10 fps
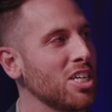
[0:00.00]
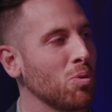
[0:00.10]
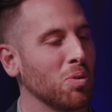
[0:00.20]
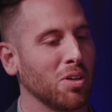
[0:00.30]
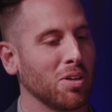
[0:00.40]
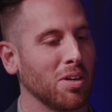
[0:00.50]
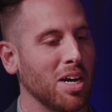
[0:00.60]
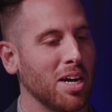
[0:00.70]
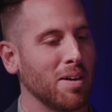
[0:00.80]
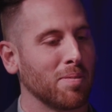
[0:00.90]

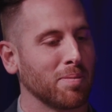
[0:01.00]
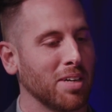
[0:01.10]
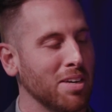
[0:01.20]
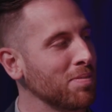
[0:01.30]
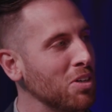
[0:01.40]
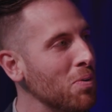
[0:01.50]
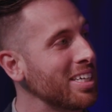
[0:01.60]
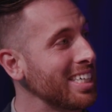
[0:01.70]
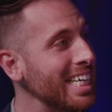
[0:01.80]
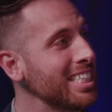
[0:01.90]
were kind of
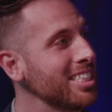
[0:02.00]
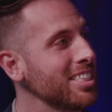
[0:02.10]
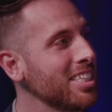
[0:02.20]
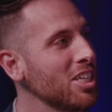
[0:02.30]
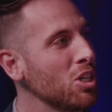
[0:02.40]
going against